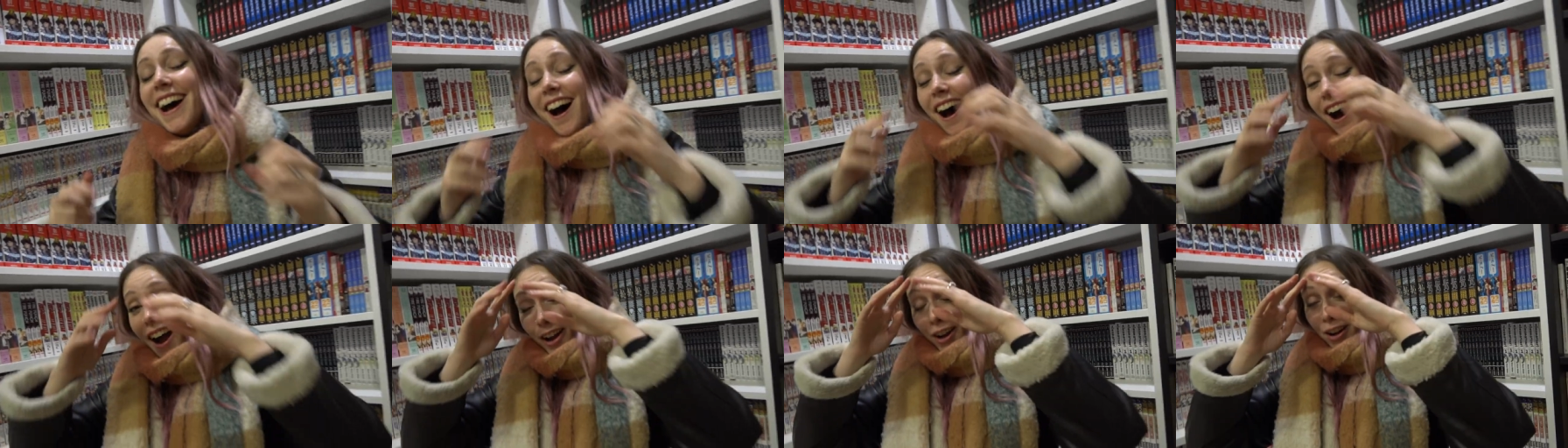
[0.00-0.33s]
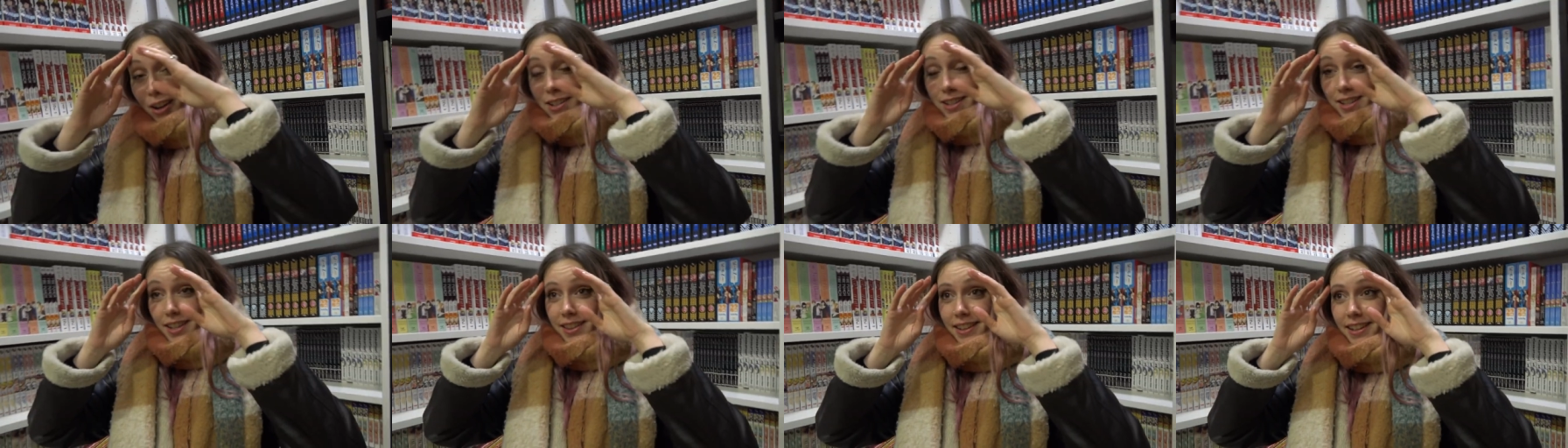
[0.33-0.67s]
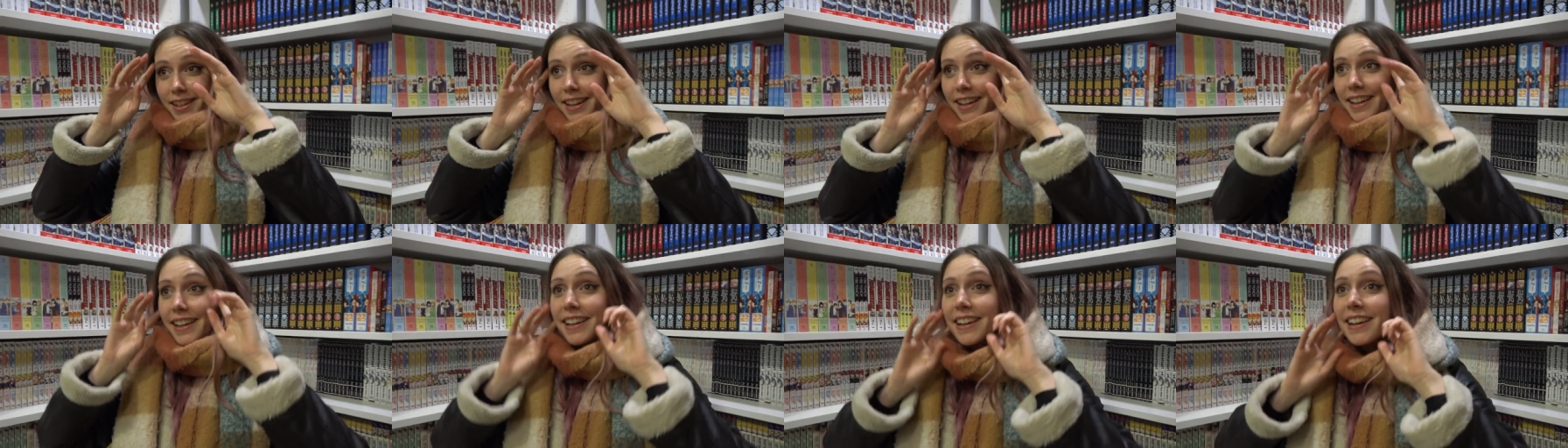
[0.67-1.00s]
I honestly
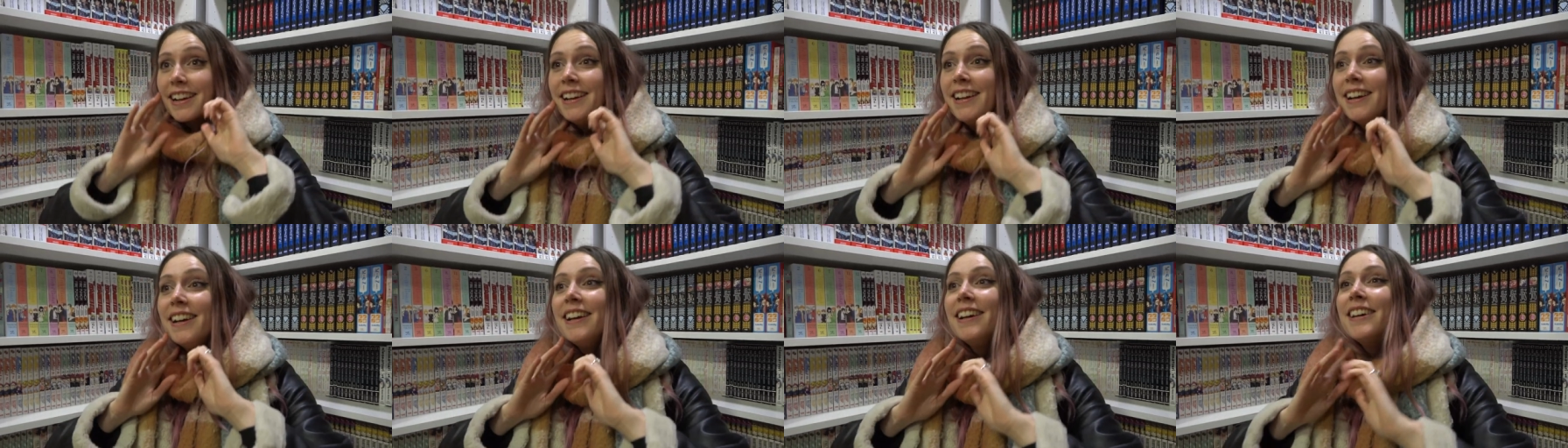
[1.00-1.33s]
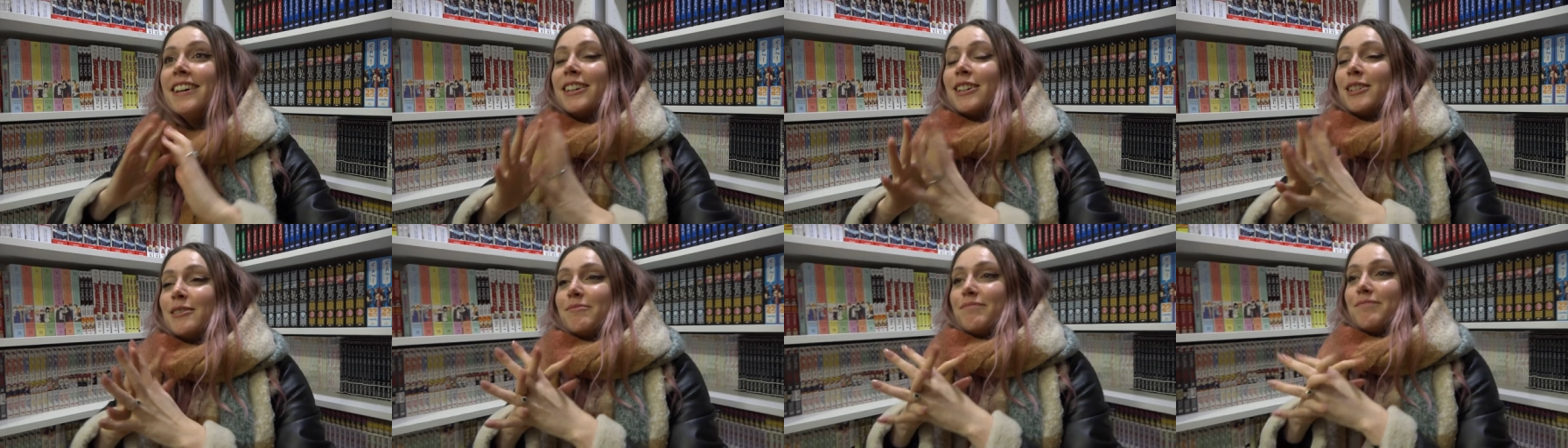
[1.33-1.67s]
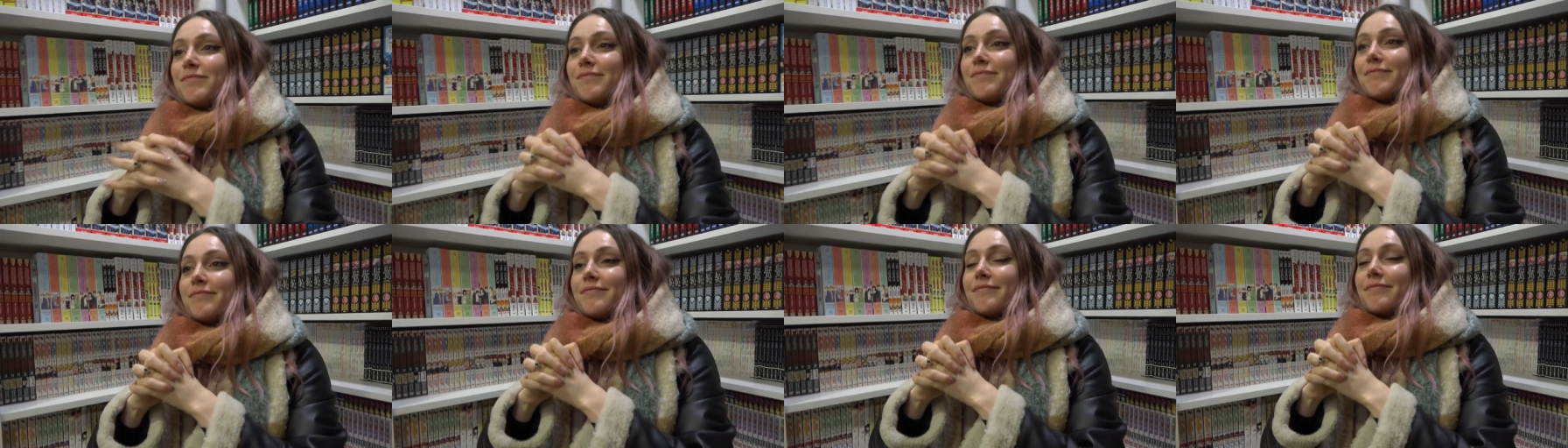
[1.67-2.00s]
think.
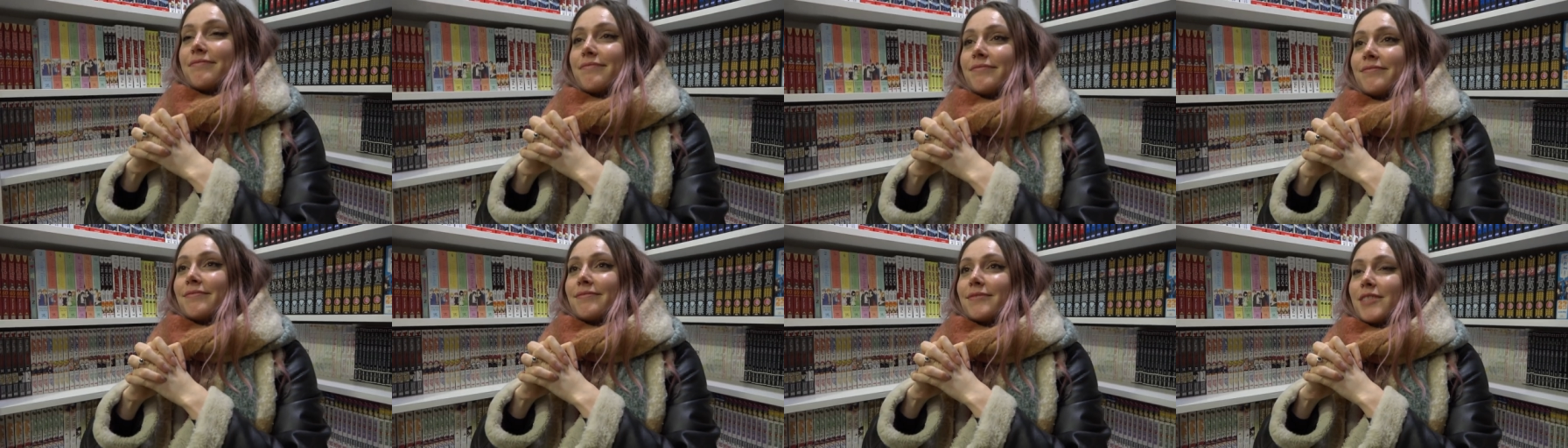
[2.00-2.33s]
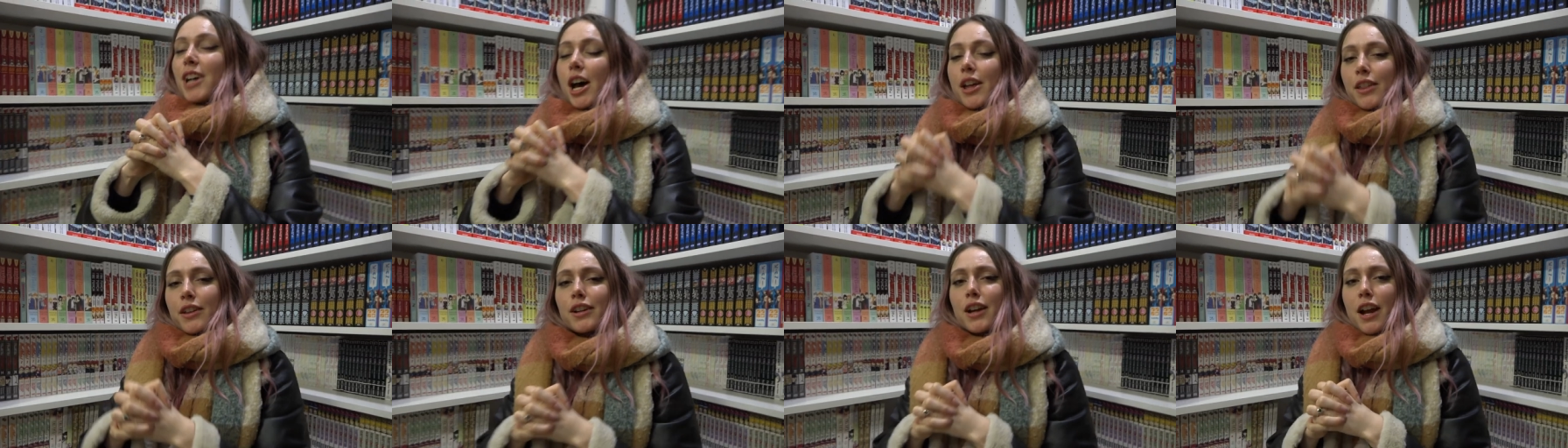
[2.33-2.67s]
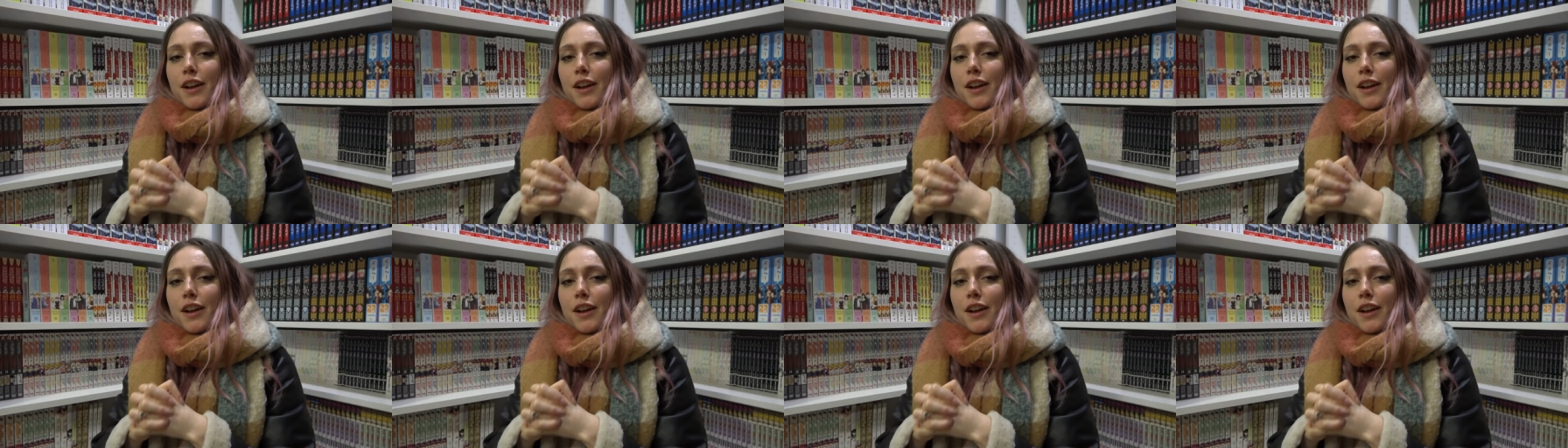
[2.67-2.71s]
I think